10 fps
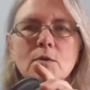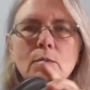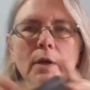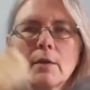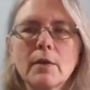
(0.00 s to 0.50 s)

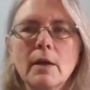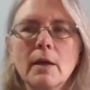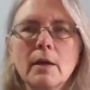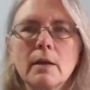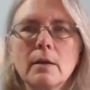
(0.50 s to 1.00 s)
with
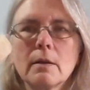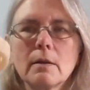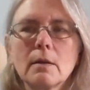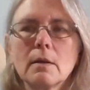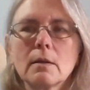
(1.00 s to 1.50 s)
a
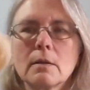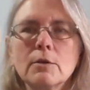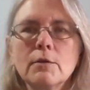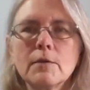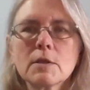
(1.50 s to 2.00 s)

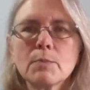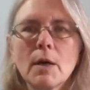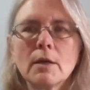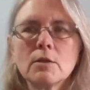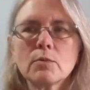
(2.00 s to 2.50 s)
loofah
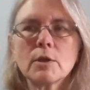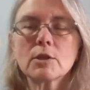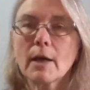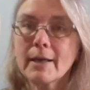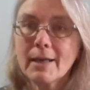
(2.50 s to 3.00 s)
sponge,
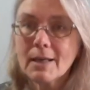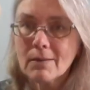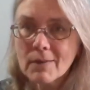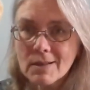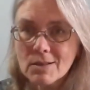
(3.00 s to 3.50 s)
which I can't
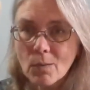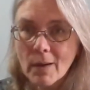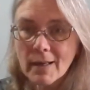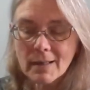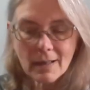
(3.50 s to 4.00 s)
even get to
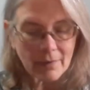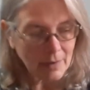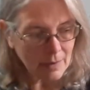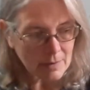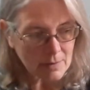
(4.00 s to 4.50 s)
weigh
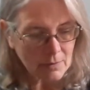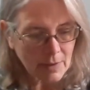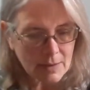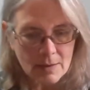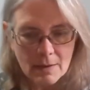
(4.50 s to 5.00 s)
anything, so
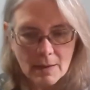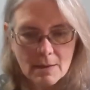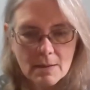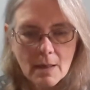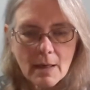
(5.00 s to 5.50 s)
that's
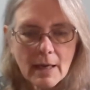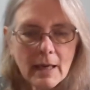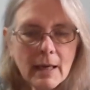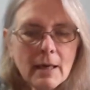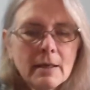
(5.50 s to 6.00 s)
nice.
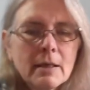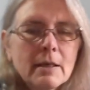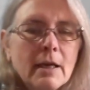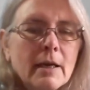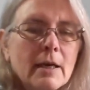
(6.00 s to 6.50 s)
And
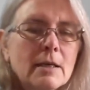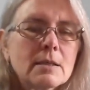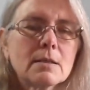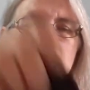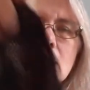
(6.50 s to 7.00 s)
it
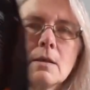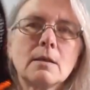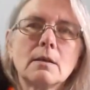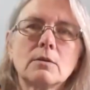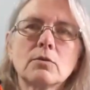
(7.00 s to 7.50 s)
has
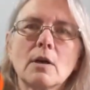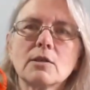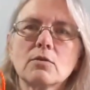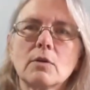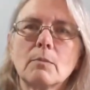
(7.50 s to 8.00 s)
the
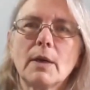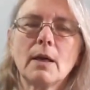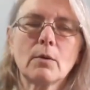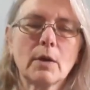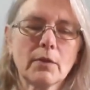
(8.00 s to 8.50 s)
drawstring
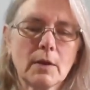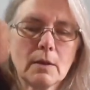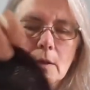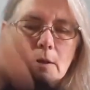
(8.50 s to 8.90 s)
bag with it.